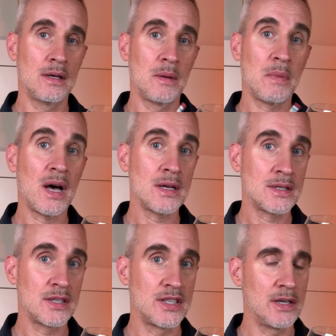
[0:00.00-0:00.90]

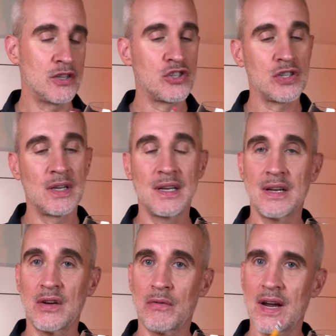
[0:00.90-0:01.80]
pasta dish
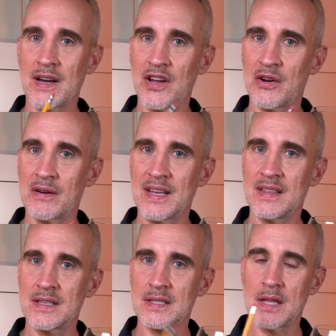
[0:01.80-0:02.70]
right here in
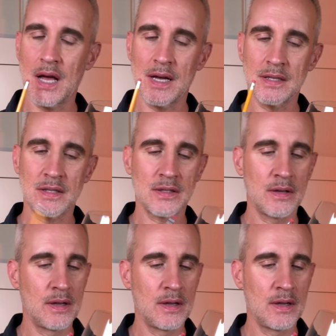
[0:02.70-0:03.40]
this glass.